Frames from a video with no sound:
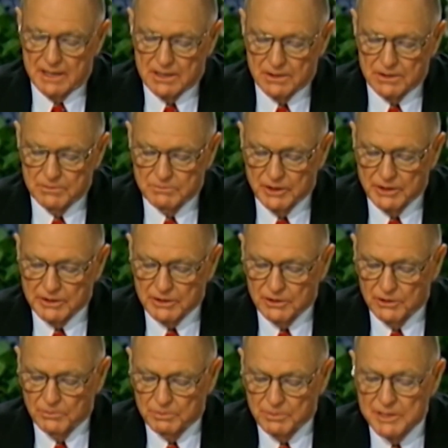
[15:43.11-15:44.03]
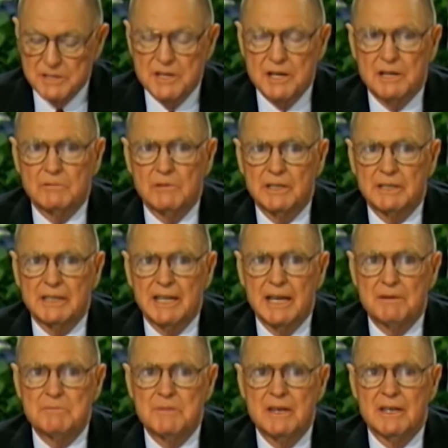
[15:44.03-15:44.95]
I heard Brother Copeland say one
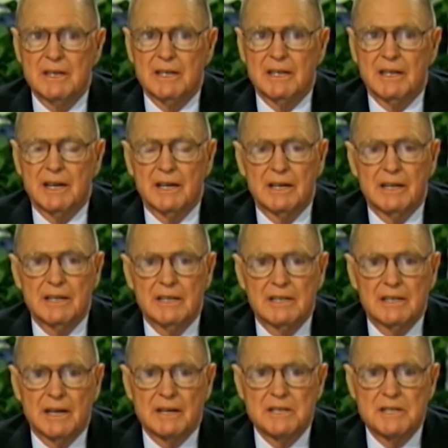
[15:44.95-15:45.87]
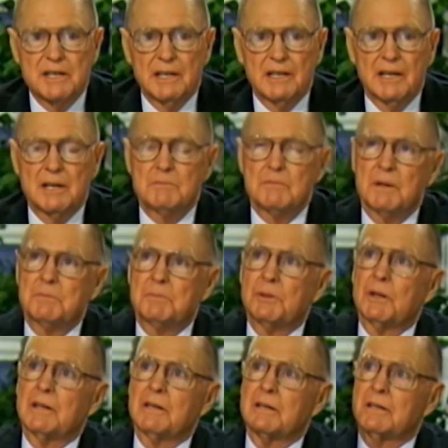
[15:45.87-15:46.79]
time uh, he got his healing by
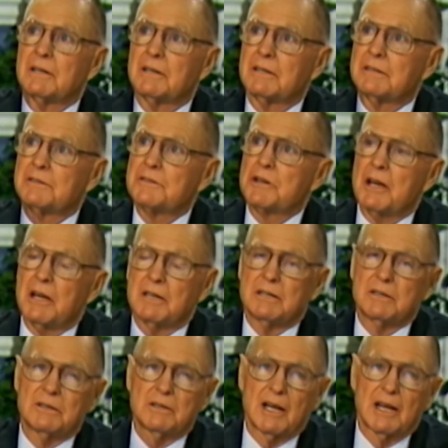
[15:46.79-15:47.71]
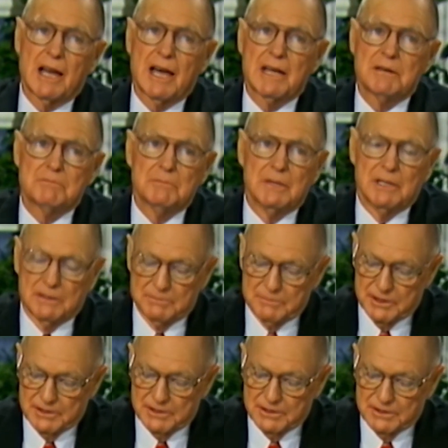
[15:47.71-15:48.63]
pulling a little chain on a light
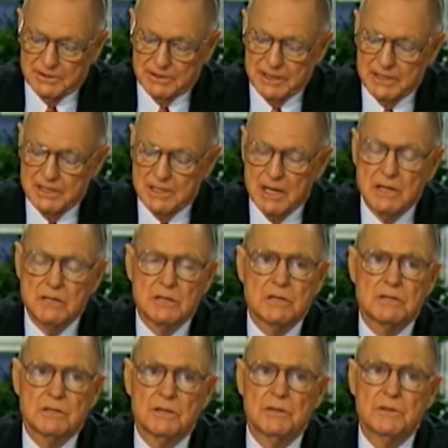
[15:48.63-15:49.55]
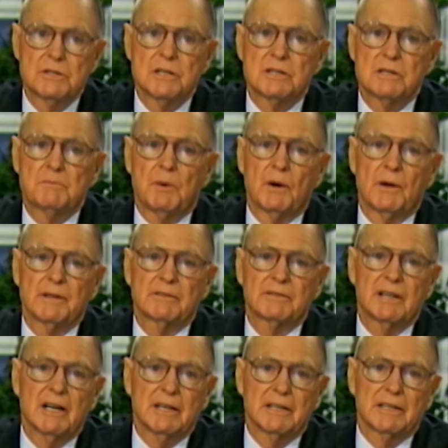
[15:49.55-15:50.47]
bulb, you know. He, he just used as a point
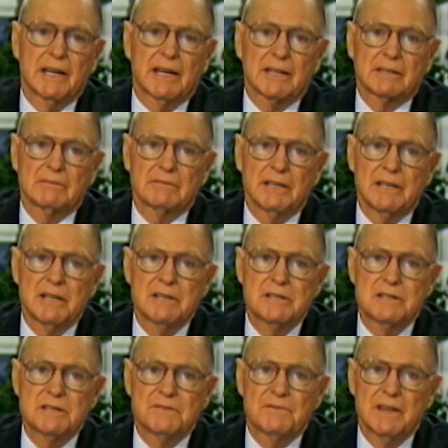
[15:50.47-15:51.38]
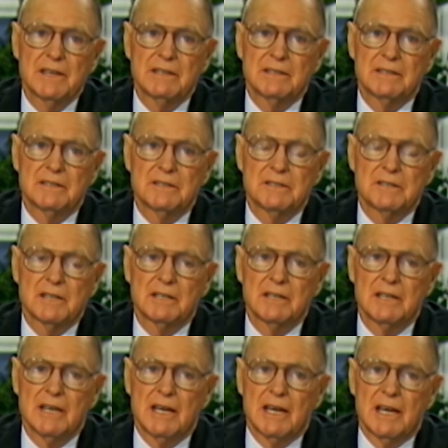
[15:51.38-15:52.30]
of contact to release his faith. He
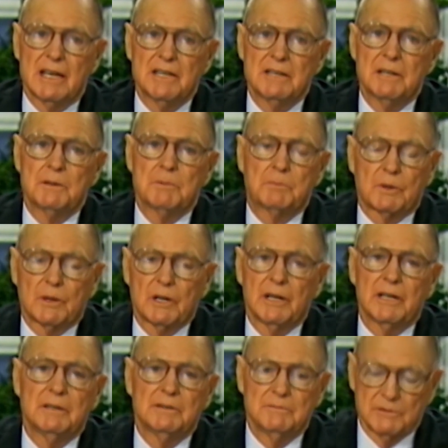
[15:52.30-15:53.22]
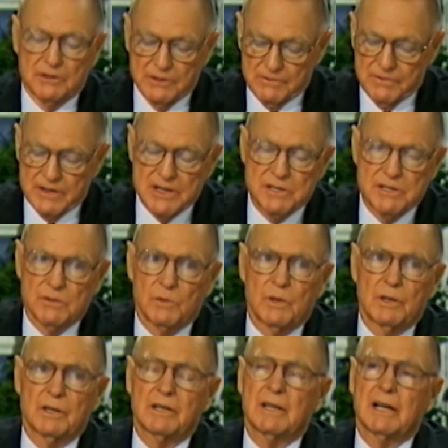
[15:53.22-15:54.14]
said he, he prayed and confessed the
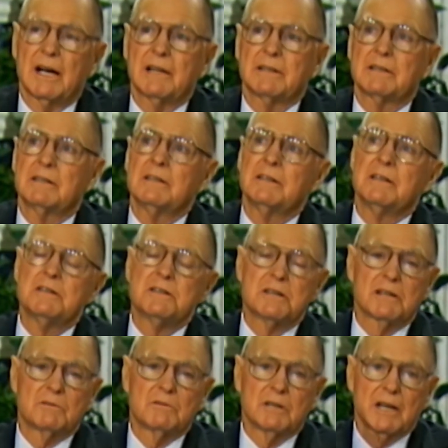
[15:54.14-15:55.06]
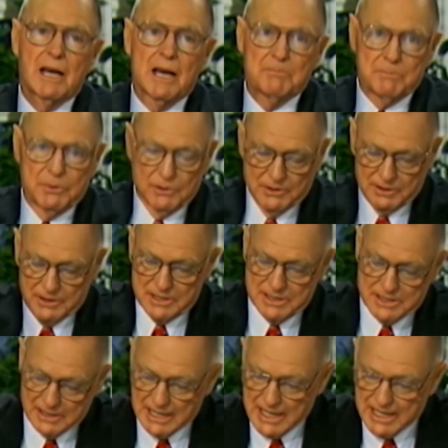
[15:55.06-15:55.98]
Word of God. And he said, When I pull
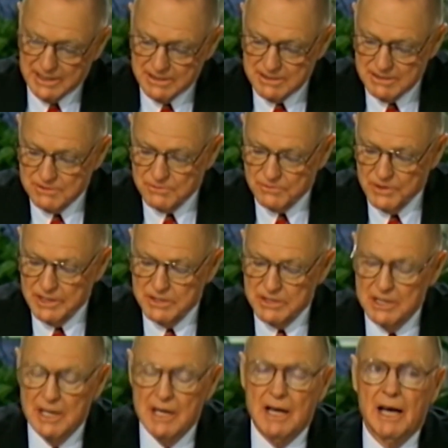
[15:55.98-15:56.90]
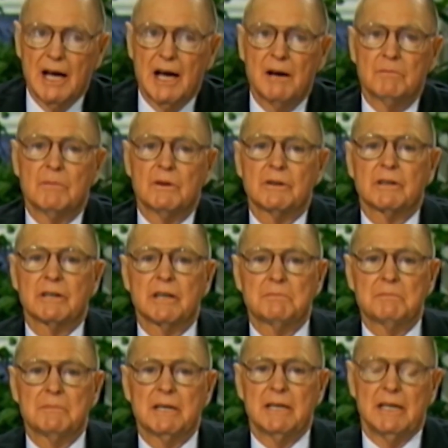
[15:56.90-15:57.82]
this light switch, I'm going to
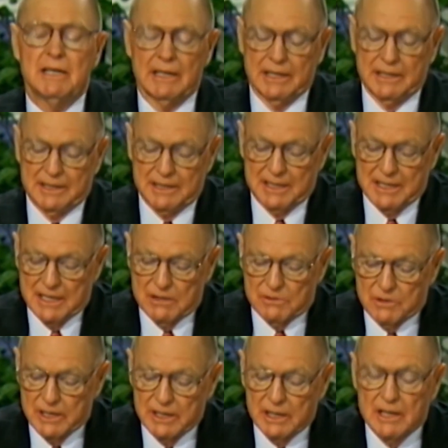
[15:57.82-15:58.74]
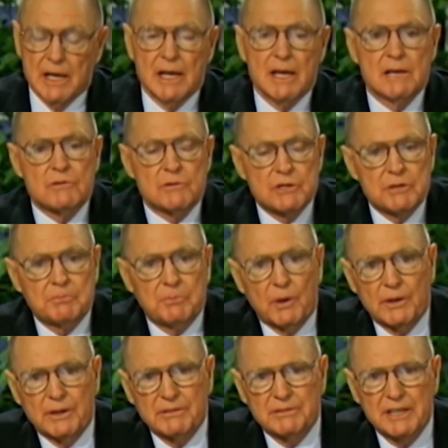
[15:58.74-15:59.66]
get my healing. Well, it was a
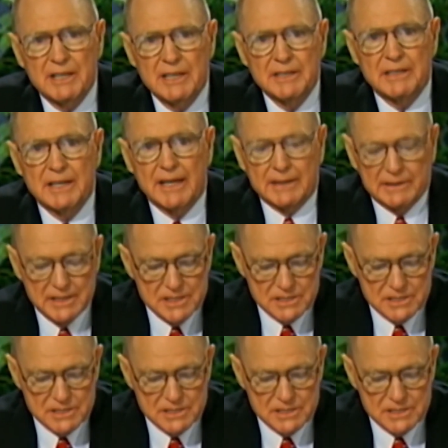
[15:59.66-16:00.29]
point of contact.